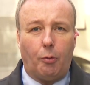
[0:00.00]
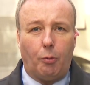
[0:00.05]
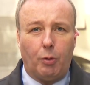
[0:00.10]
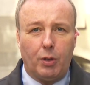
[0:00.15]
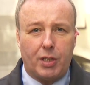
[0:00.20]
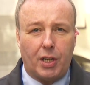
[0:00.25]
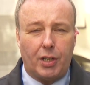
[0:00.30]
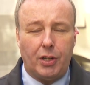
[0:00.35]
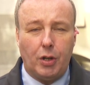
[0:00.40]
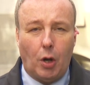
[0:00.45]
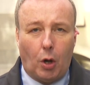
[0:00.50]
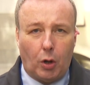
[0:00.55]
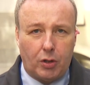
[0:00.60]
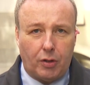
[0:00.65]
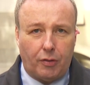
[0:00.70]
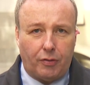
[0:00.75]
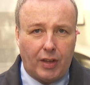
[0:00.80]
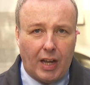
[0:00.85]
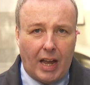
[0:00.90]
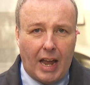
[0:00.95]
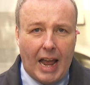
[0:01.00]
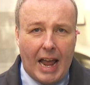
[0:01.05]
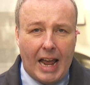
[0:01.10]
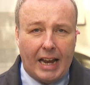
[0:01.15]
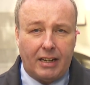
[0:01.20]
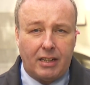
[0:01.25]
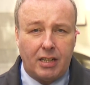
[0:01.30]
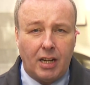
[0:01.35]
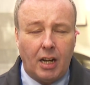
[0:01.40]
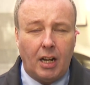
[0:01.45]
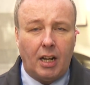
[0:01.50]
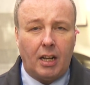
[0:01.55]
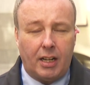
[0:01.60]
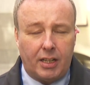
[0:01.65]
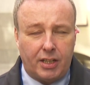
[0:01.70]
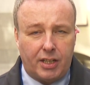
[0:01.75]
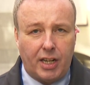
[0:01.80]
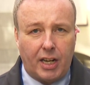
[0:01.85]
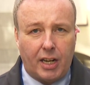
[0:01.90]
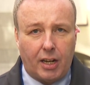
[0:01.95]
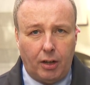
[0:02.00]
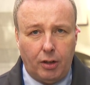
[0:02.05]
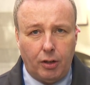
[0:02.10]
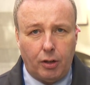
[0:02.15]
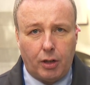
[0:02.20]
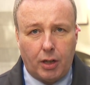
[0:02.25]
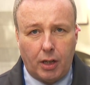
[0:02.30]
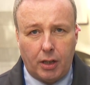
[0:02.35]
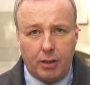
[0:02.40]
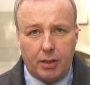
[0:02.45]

was a nod of the head. Let's take a look